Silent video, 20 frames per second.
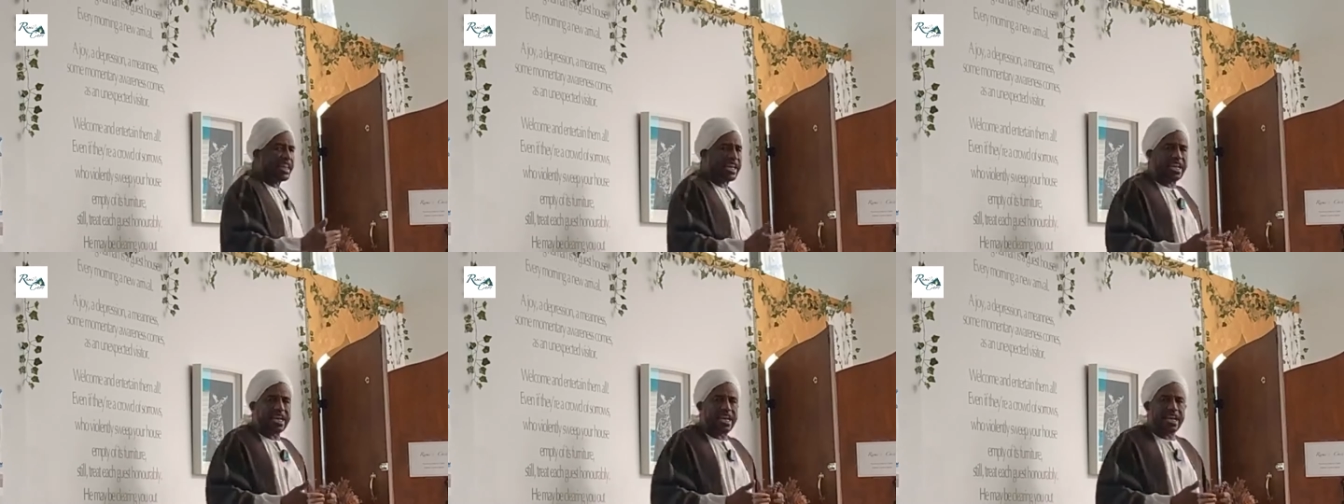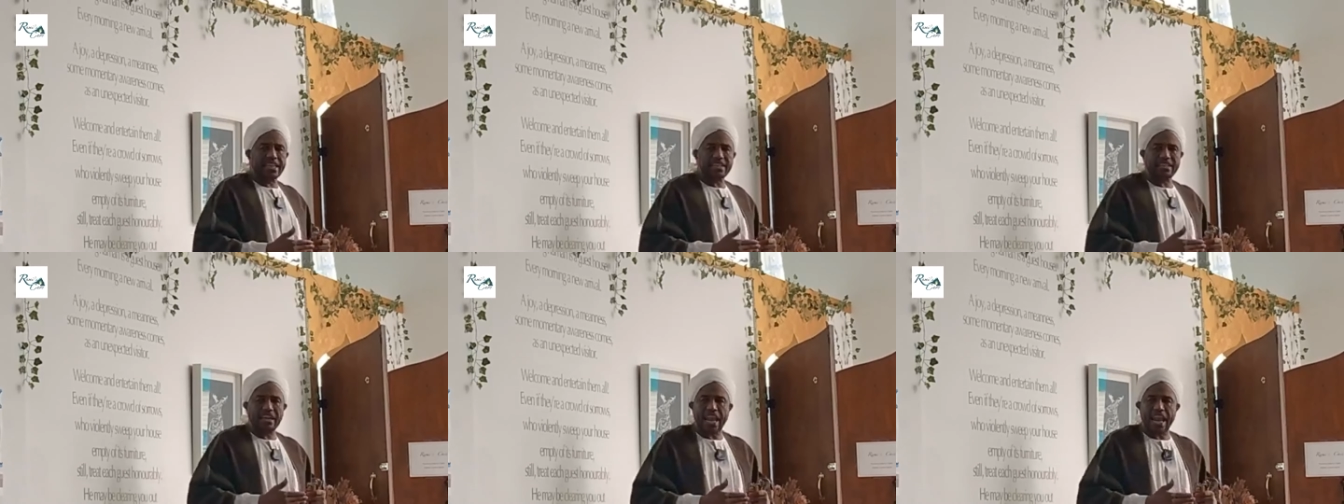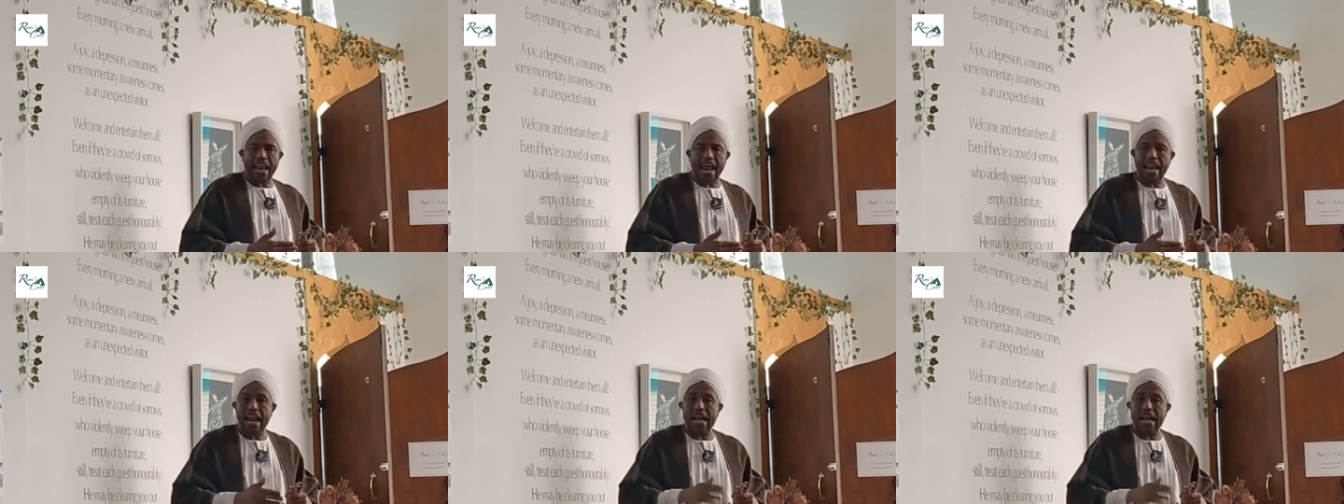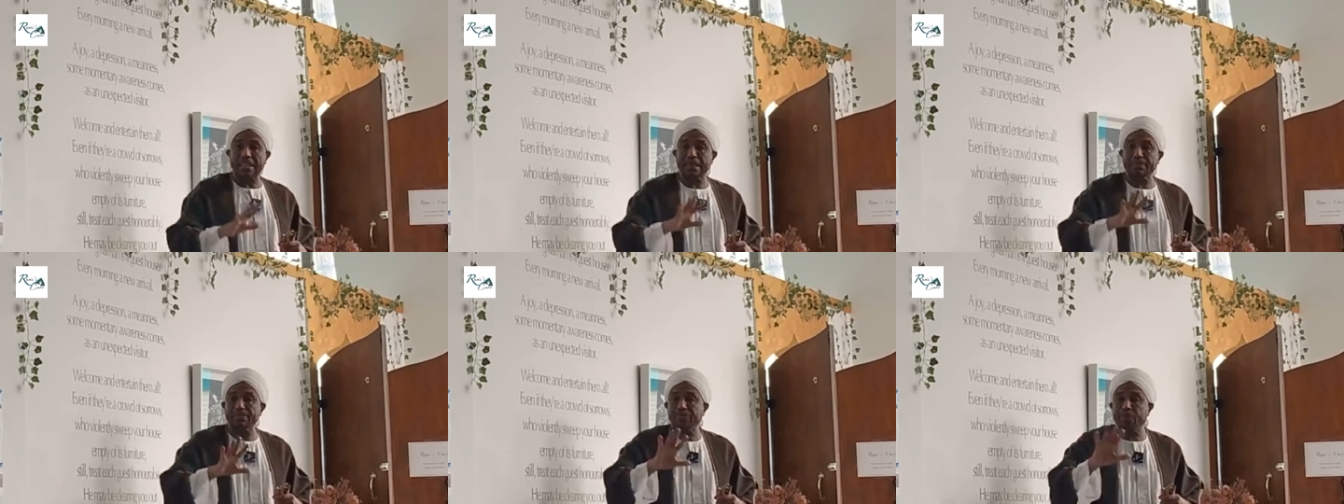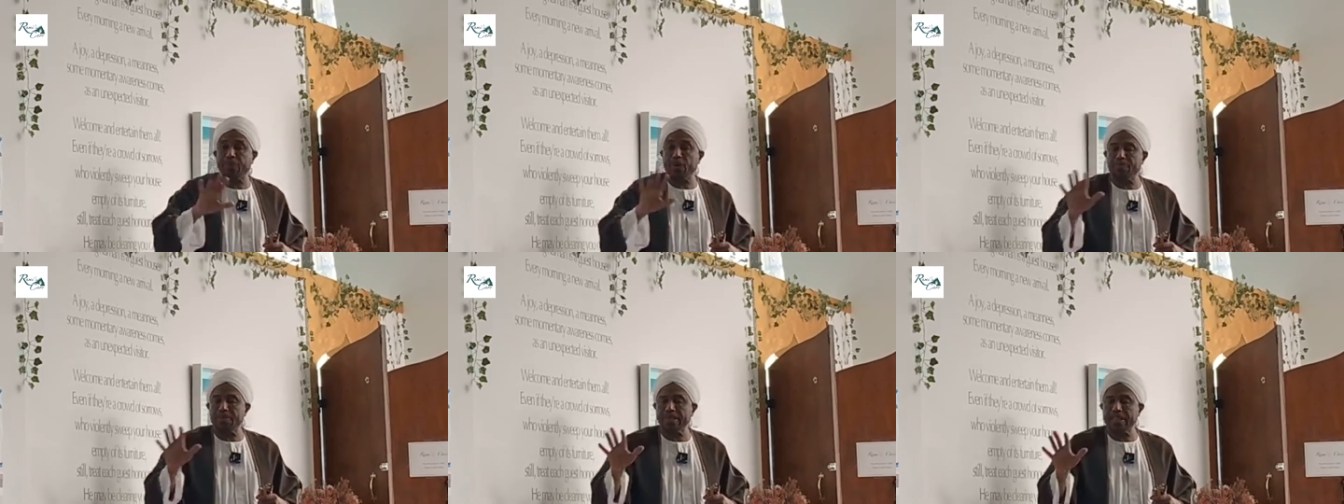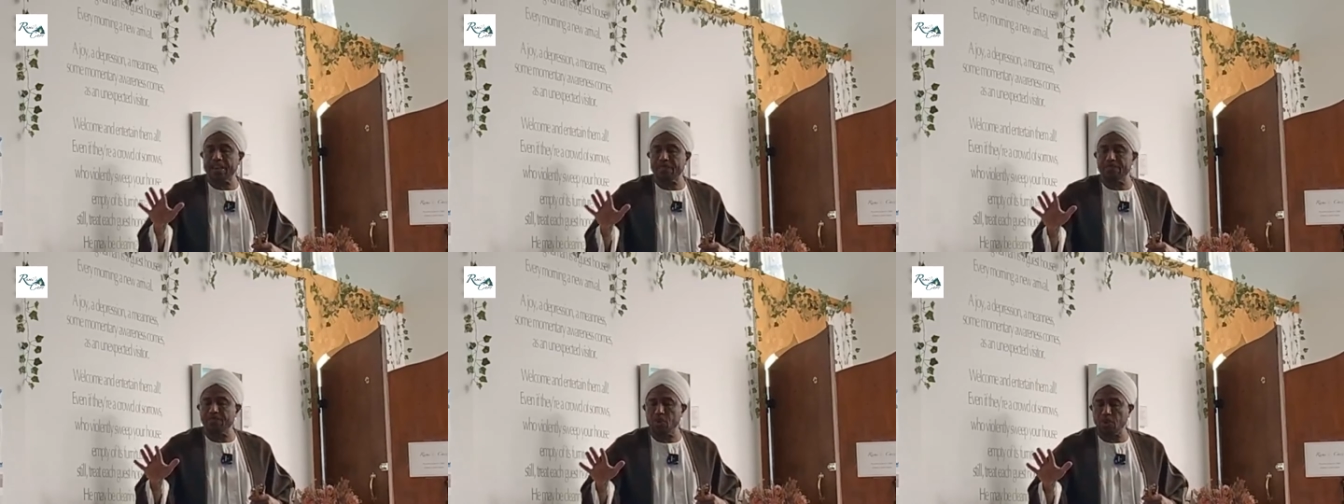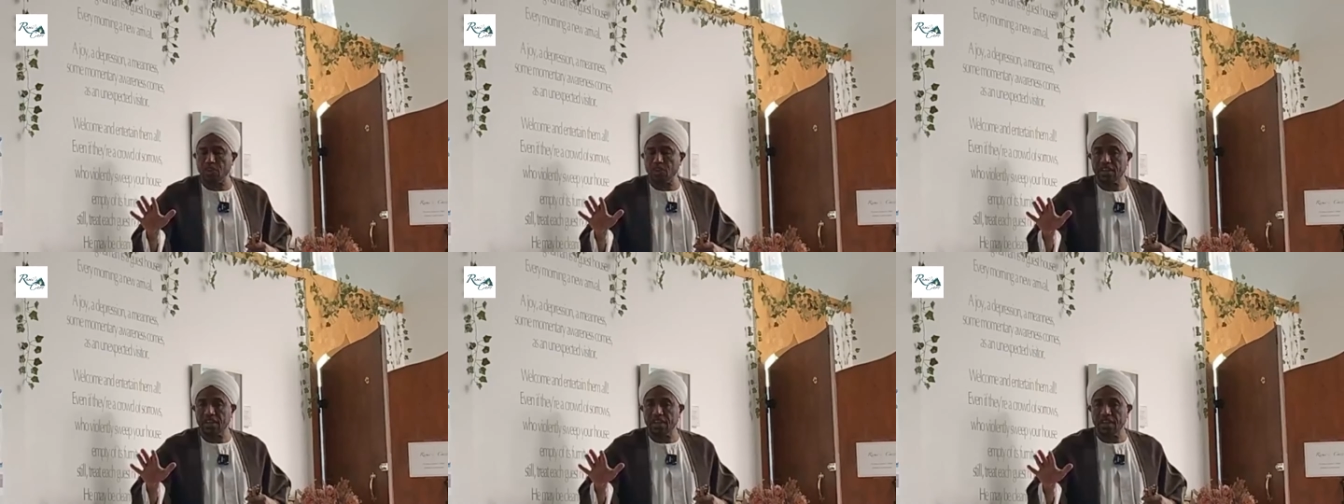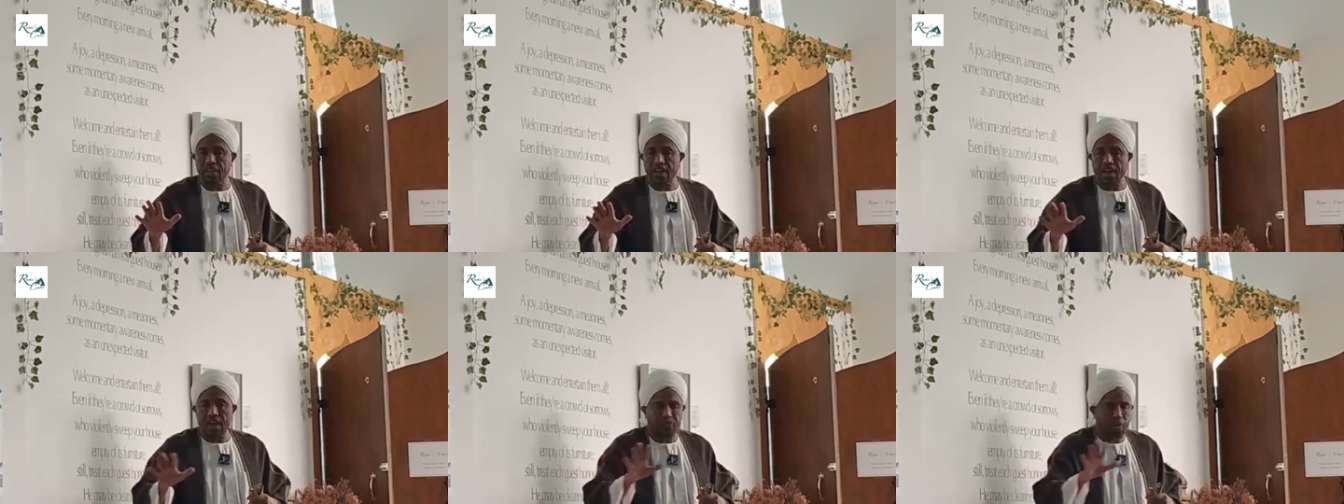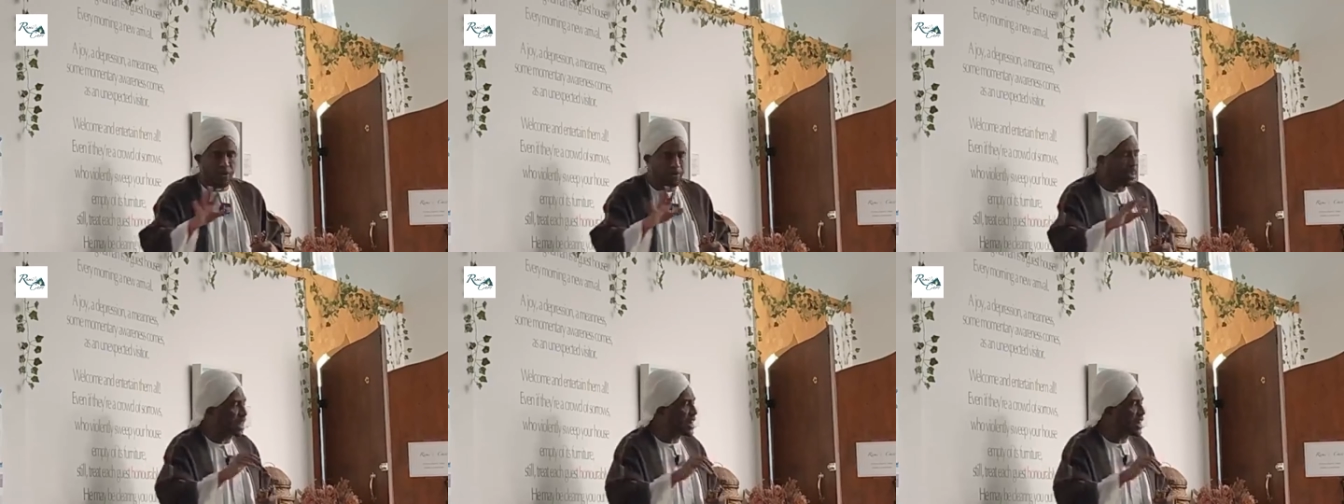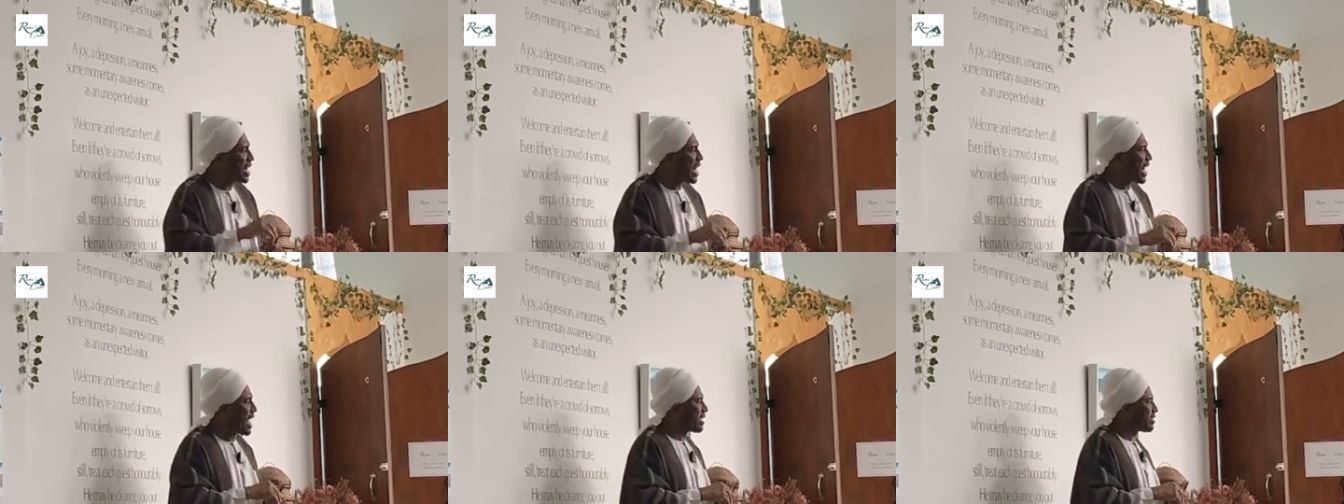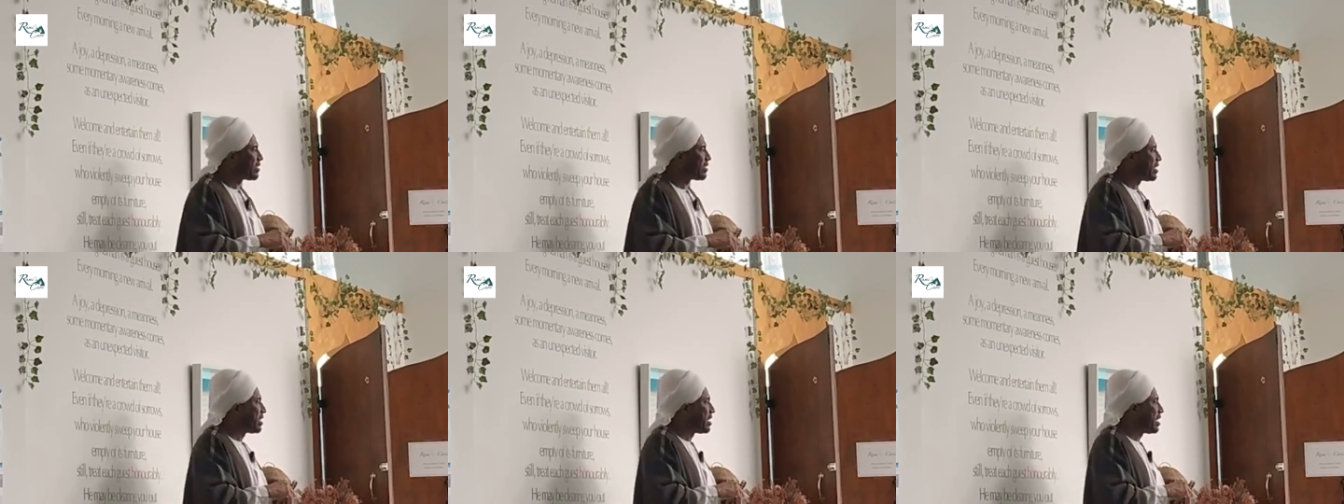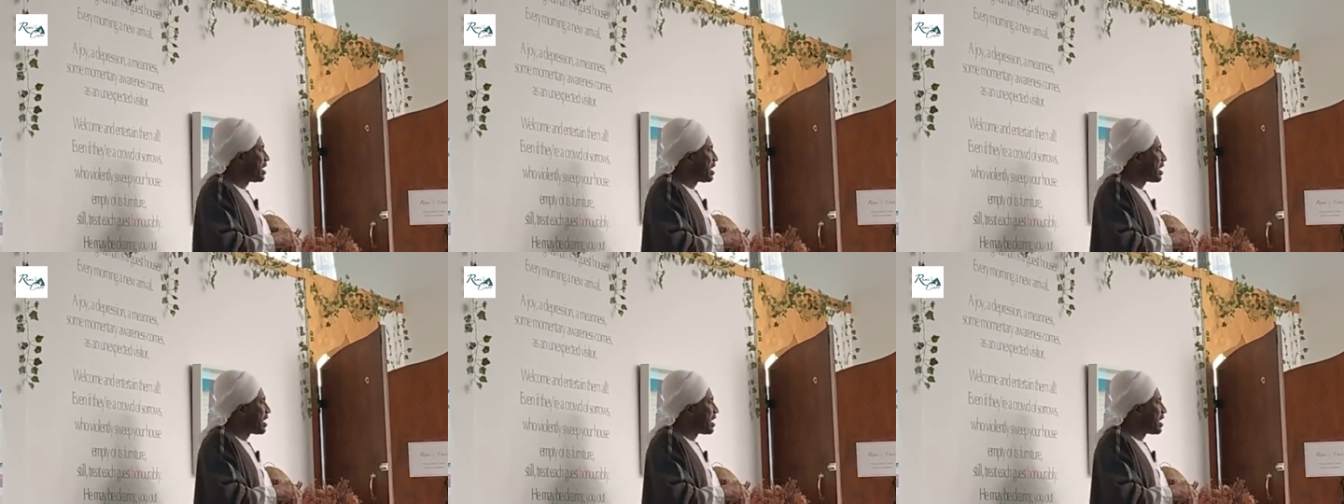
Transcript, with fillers: drinking is halal except the forbidden food and forbidden drinks.